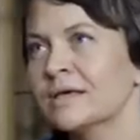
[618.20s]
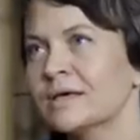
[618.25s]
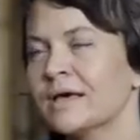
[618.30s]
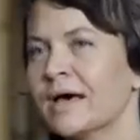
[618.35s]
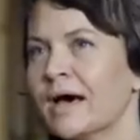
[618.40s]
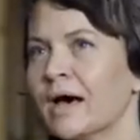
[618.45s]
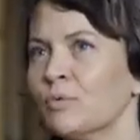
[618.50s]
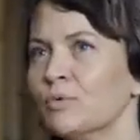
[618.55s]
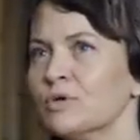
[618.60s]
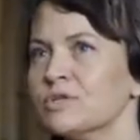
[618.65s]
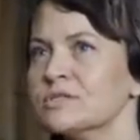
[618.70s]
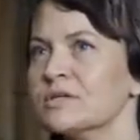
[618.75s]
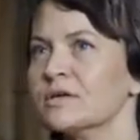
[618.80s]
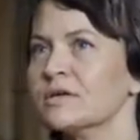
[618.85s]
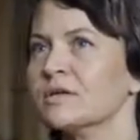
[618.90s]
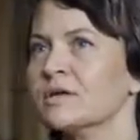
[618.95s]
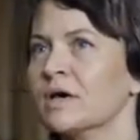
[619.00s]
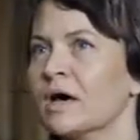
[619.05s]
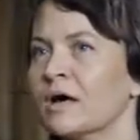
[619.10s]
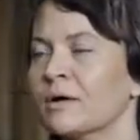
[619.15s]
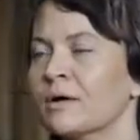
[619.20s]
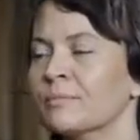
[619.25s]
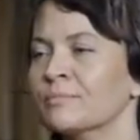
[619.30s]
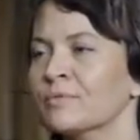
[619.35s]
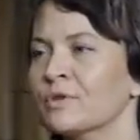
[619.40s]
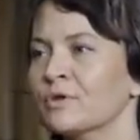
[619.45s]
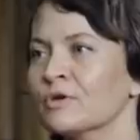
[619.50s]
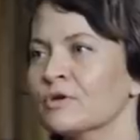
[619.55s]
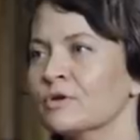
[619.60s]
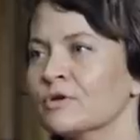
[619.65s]
I would say
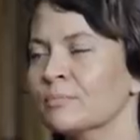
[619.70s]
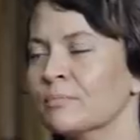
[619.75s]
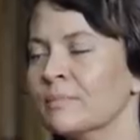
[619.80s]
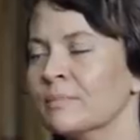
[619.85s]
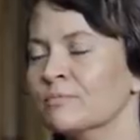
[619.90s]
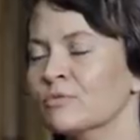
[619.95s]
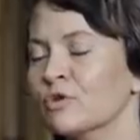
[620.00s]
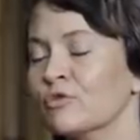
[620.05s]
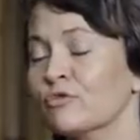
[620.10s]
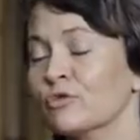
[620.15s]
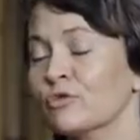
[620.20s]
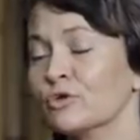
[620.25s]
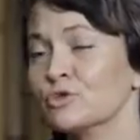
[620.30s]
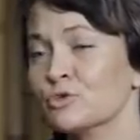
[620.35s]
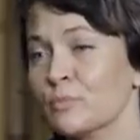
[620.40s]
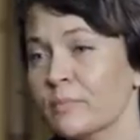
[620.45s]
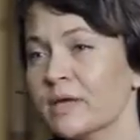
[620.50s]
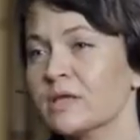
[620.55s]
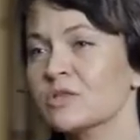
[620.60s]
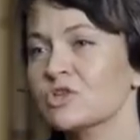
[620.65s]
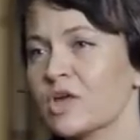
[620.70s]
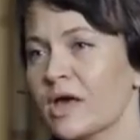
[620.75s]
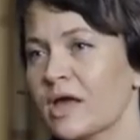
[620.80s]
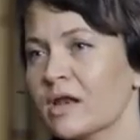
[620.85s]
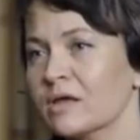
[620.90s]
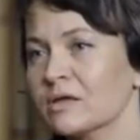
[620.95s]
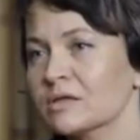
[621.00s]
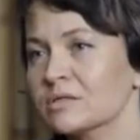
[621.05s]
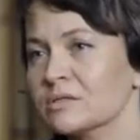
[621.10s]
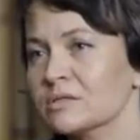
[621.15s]
the first main
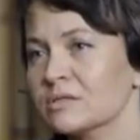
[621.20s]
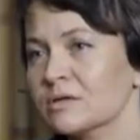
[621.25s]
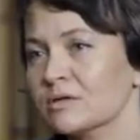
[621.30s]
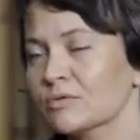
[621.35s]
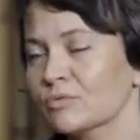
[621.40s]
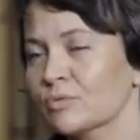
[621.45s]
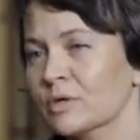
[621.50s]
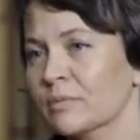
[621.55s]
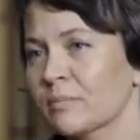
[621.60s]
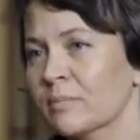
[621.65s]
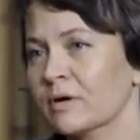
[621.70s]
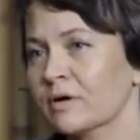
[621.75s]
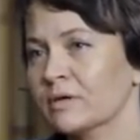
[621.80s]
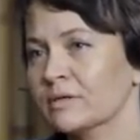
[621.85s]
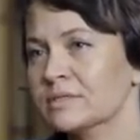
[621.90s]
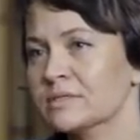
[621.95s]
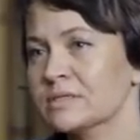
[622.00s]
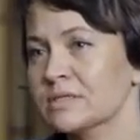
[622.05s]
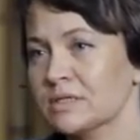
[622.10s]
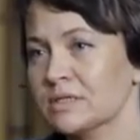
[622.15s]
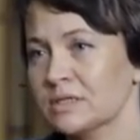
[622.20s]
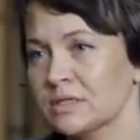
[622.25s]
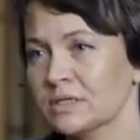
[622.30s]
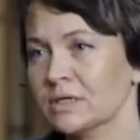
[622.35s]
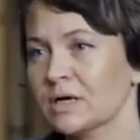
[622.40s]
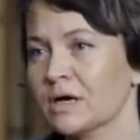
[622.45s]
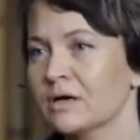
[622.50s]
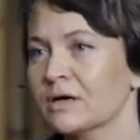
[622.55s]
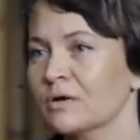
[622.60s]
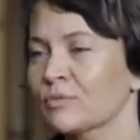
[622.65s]
challenge that we might see
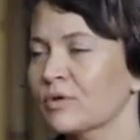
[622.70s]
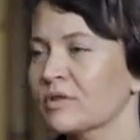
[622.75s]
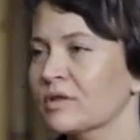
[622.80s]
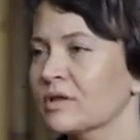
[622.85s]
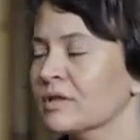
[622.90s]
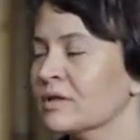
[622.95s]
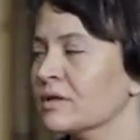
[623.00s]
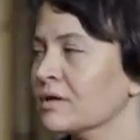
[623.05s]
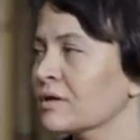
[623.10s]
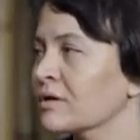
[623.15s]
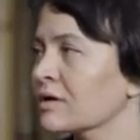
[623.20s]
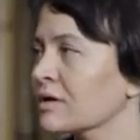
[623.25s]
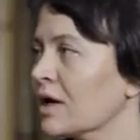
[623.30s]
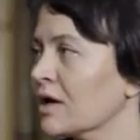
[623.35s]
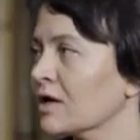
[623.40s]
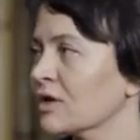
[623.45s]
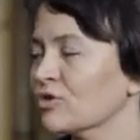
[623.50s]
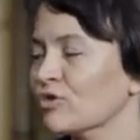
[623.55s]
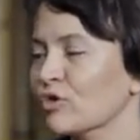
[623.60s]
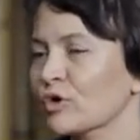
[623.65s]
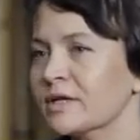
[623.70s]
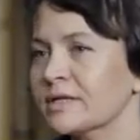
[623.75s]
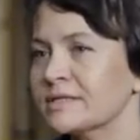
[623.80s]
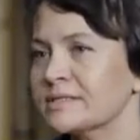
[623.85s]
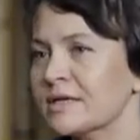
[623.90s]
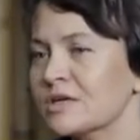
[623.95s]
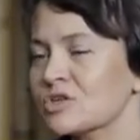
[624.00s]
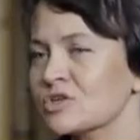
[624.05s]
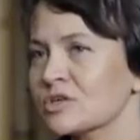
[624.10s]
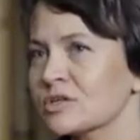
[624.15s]
within a client
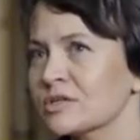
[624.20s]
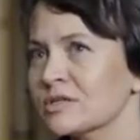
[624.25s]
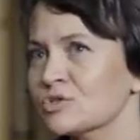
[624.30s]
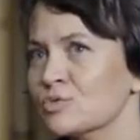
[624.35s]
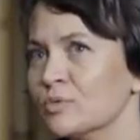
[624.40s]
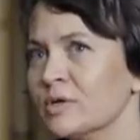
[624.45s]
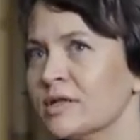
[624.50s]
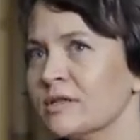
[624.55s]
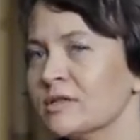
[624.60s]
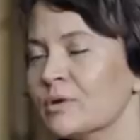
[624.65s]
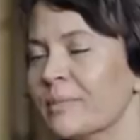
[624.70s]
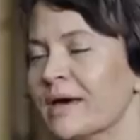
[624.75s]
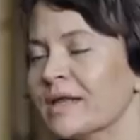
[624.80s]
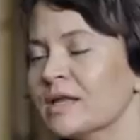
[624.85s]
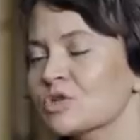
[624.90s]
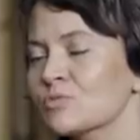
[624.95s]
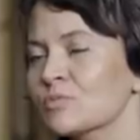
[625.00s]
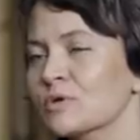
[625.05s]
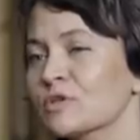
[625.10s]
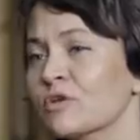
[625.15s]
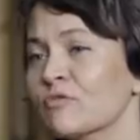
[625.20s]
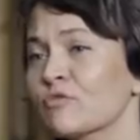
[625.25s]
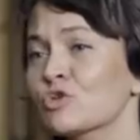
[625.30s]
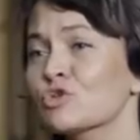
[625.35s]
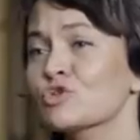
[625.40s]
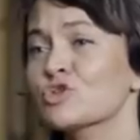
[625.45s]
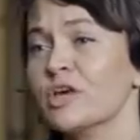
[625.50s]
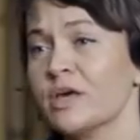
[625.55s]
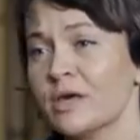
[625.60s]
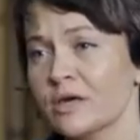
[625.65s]
organization is really the management of the
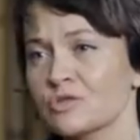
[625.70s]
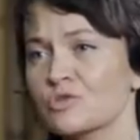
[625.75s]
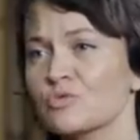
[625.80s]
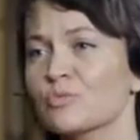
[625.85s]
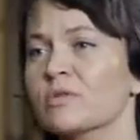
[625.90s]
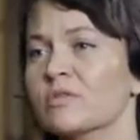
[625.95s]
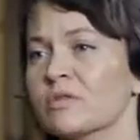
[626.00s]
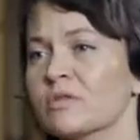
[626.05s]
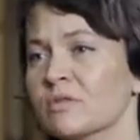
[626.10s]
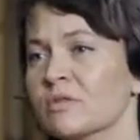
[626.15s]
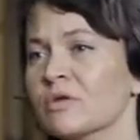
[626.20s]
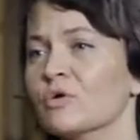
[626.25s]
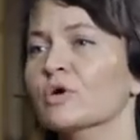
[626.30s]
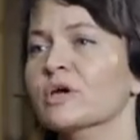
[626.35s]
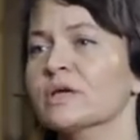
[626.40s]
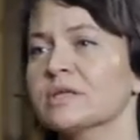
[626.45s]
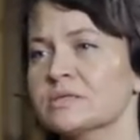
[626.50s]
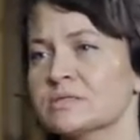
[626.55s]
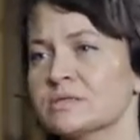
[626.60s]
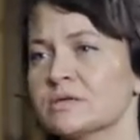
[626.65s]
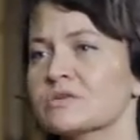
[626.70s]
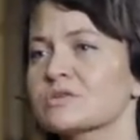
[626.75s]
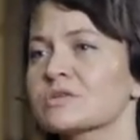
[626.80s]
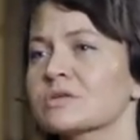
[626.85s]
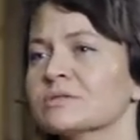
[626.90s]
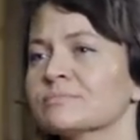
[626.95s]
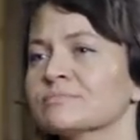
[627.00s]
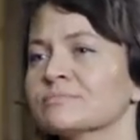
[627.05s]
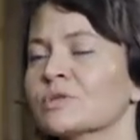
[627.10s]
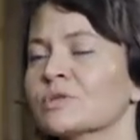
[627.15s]
change within the organization.